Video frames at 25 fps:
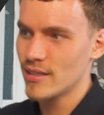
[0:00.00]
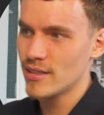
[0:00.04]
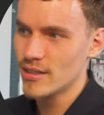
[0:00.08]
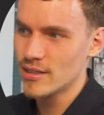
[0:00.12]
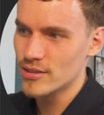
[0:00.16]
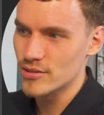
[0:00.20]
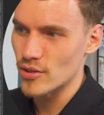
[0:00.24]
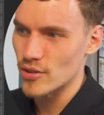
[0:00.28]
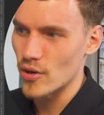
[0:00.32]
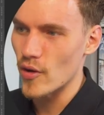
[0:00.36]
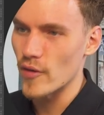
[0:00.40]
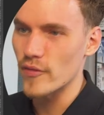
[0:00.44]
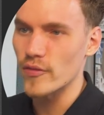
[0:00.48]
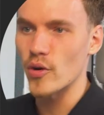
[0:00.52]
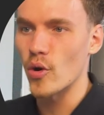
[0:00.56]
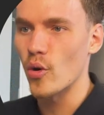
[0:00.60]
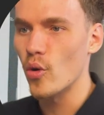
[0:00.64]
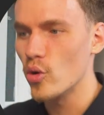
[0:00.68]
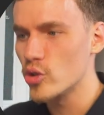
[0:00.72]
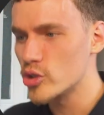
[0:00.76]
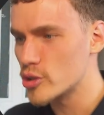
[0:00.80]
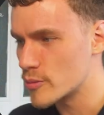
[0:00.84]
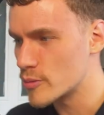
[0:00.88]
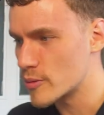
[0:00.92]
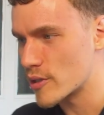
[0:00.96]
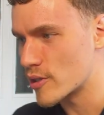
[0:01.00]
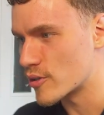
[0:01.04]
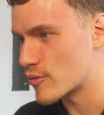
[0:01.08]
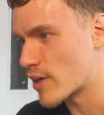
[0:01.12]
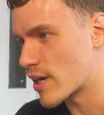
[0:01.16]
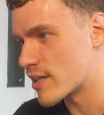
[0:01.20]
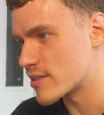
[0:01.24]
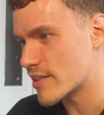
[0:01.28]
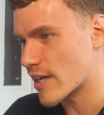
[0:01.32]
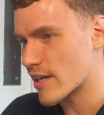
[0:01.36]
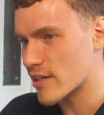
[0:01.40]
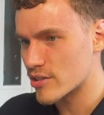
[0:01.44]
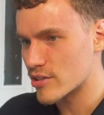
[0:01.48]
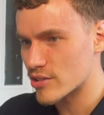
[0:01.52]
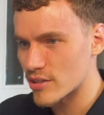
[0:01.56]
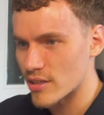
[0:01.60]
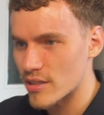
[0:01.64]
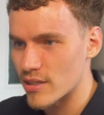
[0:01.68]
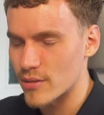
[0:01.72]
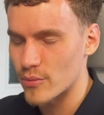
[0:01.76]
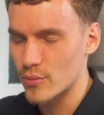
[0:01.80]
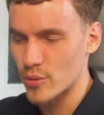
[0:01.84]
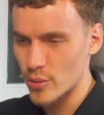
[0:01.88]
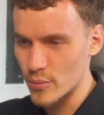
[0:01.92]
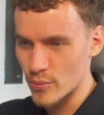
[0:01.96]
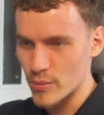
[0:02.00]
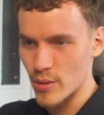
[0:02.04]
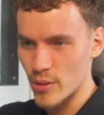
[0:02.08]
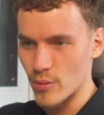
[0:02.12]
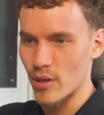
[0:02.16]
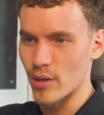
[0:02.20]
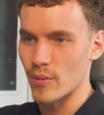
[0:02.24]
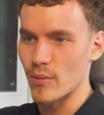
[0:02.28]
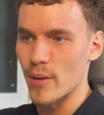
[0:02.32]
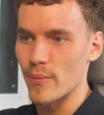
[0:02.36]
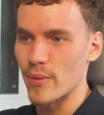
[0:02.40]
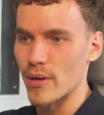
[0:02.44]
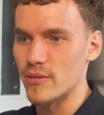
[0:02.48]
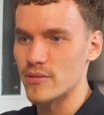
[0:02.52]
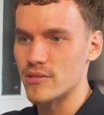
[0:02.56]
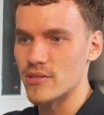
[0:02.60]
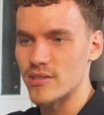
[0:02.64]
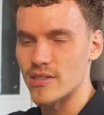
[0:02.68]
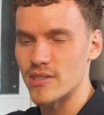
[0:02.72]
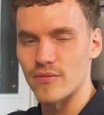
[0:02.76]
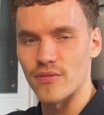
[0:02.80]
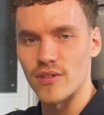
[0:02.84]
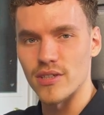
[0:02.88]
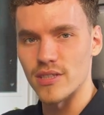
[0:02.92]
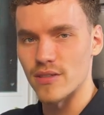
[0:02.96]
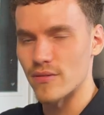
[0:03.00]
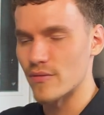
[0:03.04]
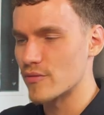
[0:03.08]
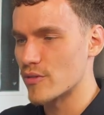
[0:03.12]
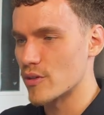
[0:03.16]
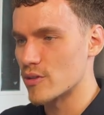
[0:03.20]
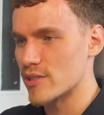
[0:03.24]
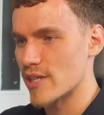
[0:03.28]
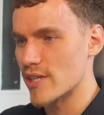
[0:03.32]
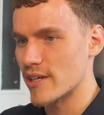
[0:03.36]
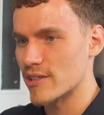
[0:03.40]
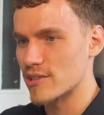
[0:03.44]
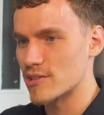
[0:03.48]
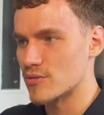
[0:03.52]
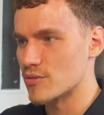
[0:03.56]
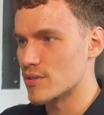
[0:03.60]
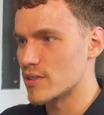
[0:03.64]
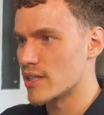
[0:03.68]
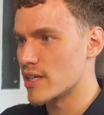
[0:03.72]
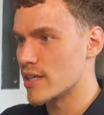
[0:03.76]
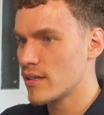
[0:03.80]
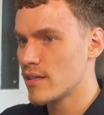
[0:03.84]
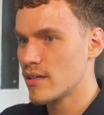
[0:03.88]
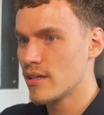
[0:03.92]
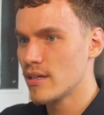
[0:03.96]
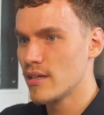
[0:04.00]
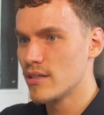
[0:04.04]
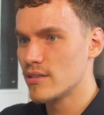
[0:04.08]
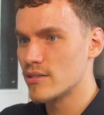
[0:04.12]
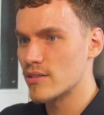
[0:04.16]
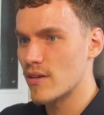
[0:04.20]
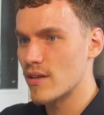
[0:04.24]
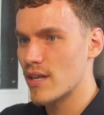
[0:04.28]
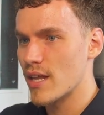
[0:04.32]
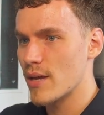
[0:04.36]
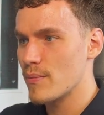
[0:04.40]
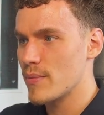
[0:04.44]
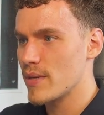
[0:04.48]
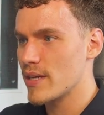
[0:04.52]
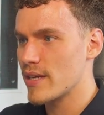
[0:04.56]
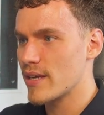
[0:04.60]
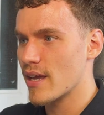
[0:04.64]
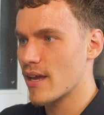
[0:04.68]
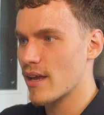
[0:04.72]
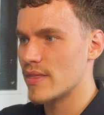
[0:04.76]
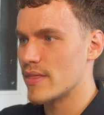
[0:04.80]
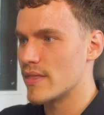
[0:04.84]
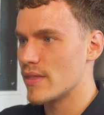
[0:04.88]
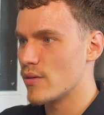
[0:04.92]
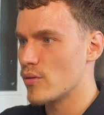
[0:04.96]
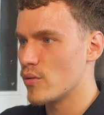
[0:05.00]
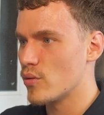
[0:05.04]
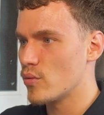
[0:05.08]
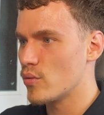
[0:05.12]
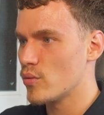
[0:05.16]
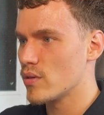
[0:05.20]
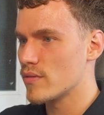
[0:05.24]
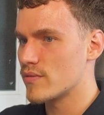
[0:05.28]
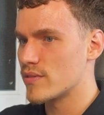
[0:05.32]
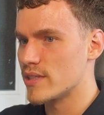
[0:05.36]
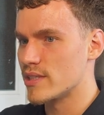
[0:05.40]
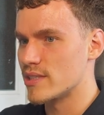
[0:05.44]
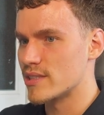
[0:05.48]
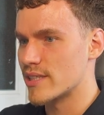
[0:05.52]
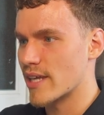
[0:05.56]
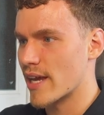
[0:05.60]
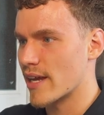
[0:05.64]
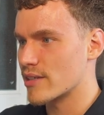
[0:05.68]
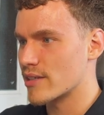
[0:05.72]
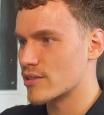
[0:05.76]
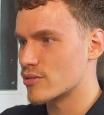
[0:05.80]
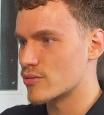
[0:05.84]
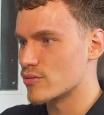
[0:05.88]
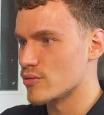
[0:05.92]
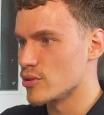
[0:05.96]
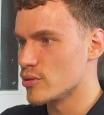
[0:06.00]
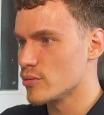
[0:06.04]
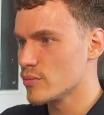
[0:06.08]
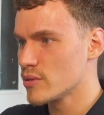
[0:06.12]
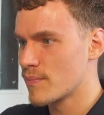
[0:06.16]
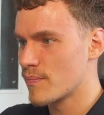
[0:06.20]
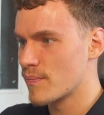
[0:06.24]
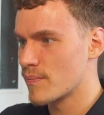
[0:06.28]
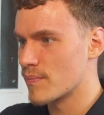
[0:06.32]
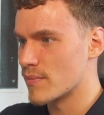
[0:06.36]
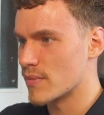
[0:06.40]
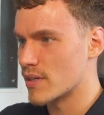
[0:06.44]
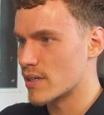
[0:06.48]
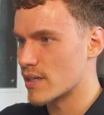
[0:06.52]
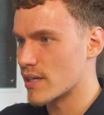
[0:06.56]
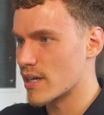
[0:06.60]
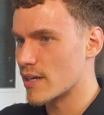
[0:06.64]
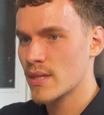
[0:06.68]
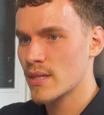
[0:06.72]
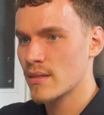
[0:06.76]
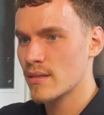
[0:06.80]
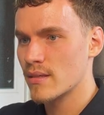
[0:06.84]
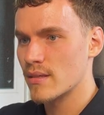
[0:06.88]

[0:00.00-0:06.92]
So of course I'm going to add texture. It wouldn't be one of my posters if I didn't throw texture in there. So let me get all of this text grouped, okay?